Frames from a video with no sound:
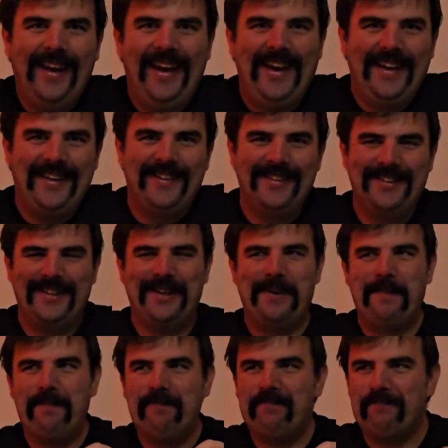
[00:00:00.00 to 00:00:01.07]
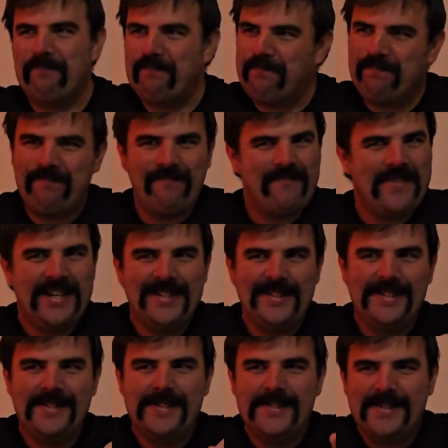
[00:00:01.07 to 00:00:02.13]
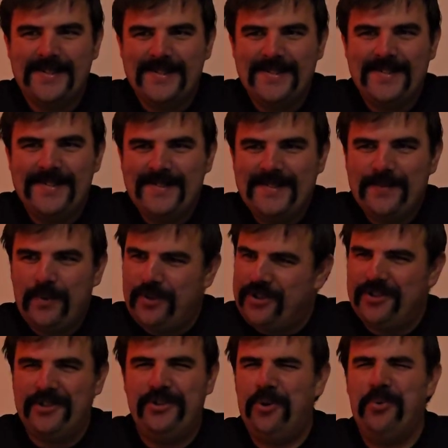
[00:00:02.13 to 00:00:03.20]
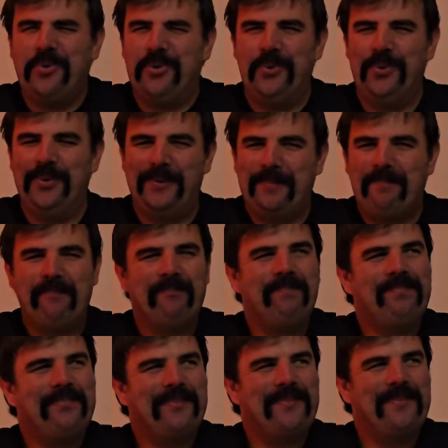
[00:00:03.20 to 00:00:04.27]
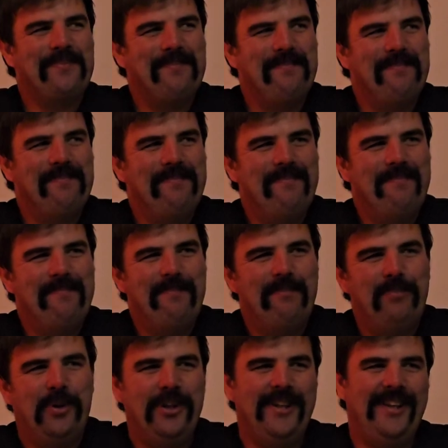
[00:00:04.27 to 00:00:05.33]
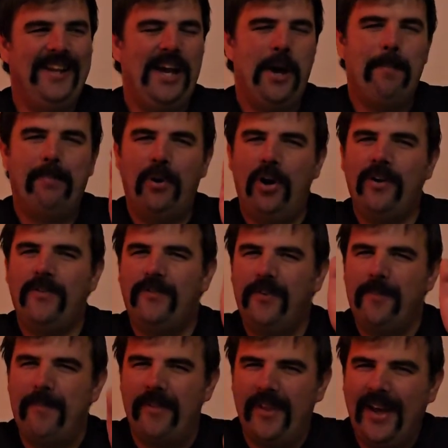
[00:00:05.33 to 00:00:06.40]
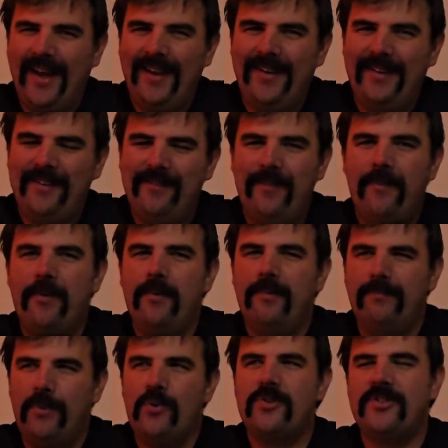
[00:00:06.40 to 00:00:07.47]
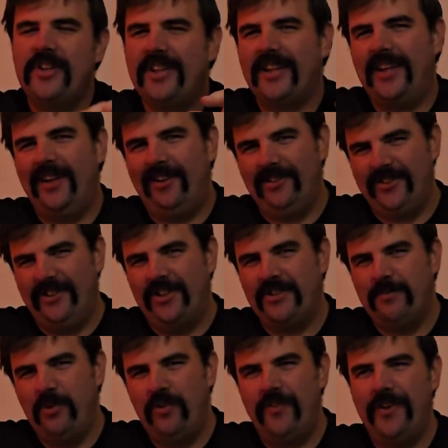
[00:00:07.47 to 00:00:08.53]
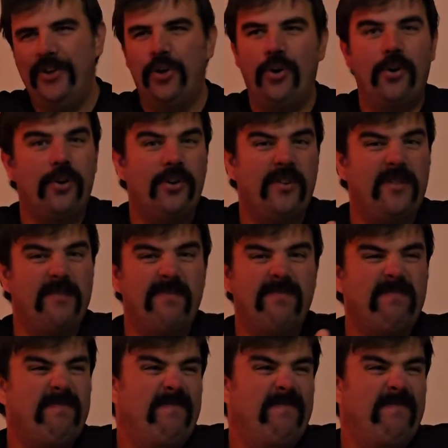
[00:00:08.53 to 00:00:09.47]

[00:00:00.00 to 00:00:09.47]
And which is so cool. But apart from that, most of the kills in this movie are